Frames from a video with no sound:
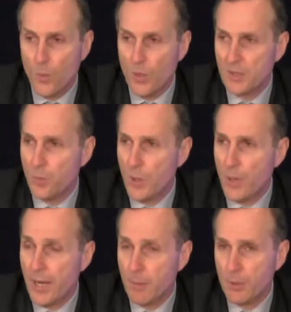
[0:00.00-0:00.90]
what we
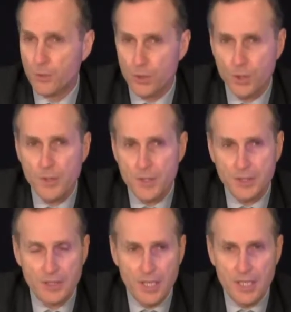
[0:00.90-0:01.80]
were able to show in the
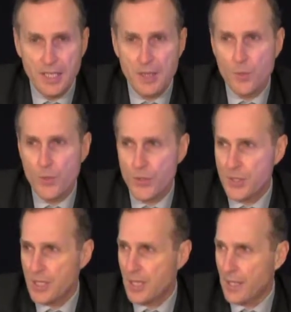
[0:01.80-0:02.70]
study
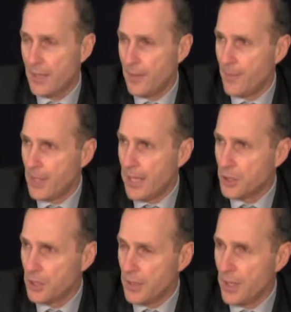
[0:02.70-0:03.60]
was um,
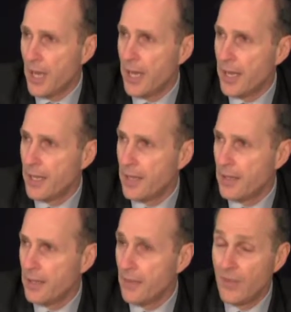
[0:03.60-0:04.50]
actually the high
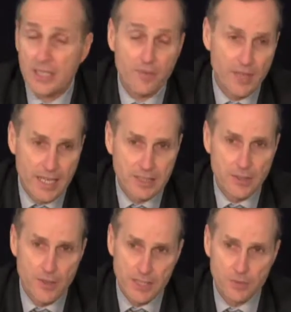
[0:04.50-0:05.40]
uh,
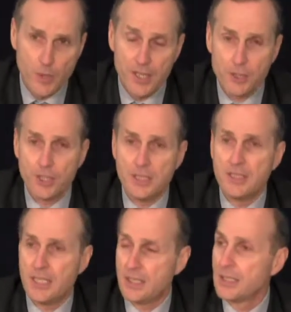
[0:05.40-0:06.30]
effectiveness of these strategies,
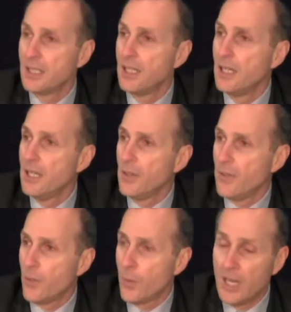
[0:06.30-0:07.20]
since
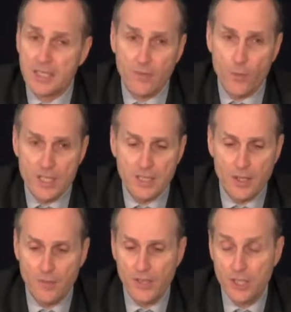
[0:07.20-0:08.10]
the relative risk
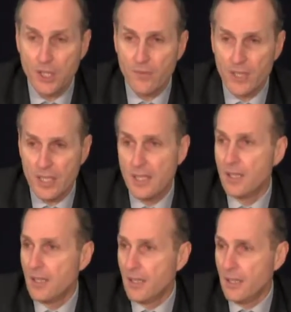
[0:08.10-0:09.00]
of H I V
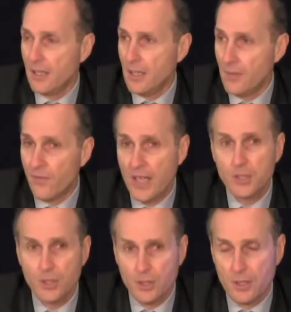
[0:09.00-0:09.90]
Uh,
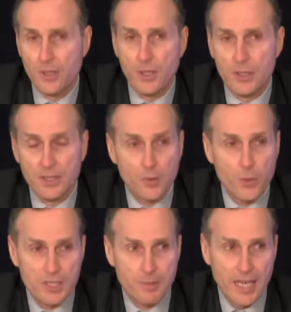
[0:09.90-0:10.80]
infection uh,
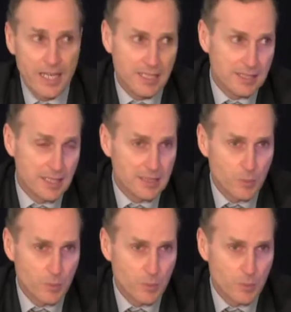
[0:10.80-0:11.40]
decreased by eighty-six